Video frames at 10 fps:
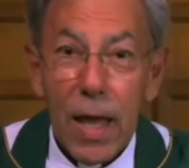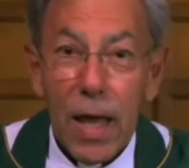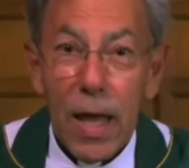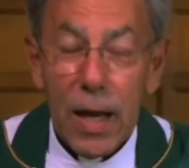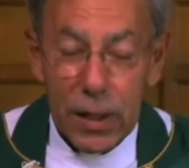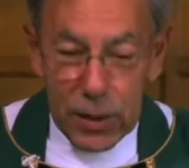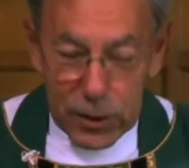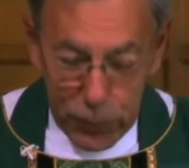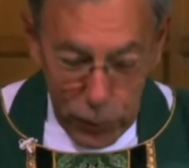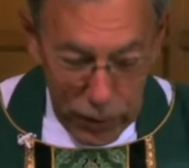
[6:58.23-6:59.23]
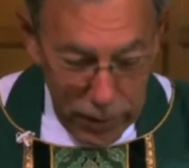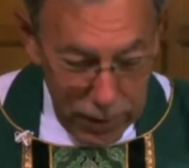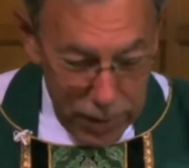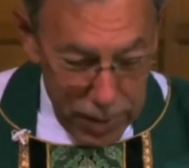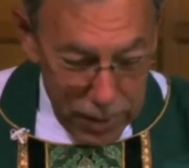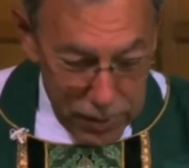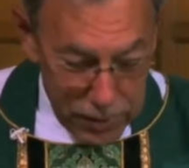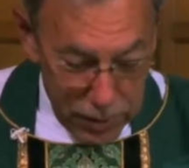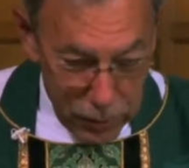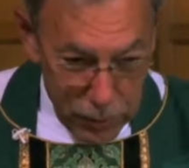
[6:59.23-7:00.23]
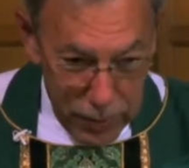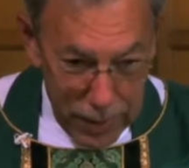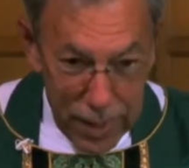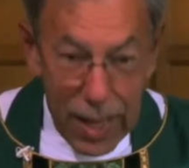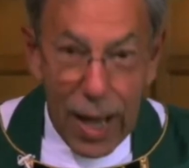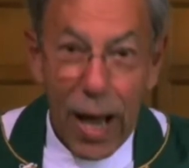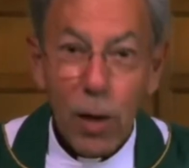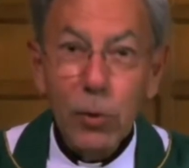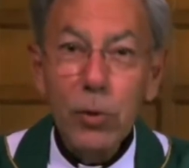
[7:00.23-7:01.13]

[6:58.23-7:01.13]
And at this point, he said to me, how do you